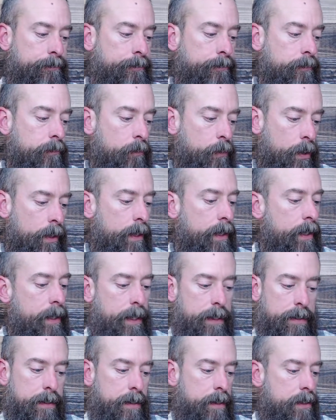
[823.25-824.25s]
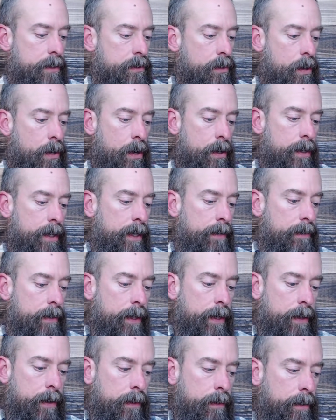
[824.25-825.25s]
We're going to get to this hard and heavy here
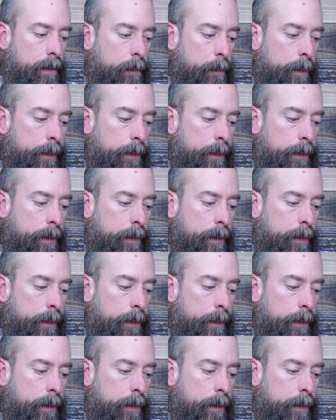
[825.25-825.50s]
in a little bit.